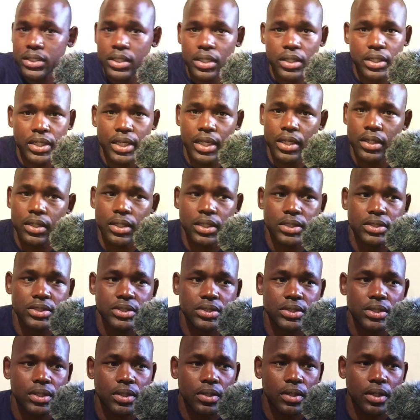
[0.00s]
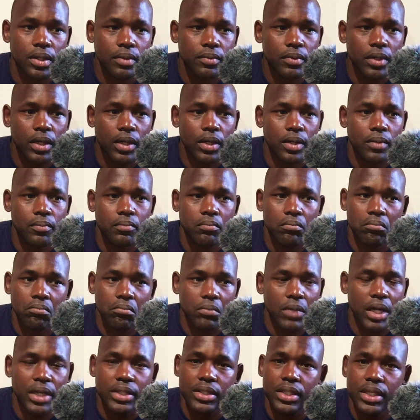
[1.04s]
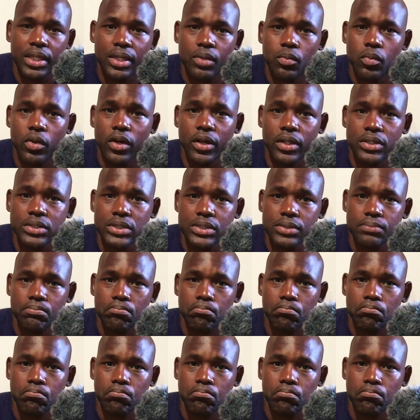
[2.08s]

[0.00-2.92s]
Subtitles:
I think it works.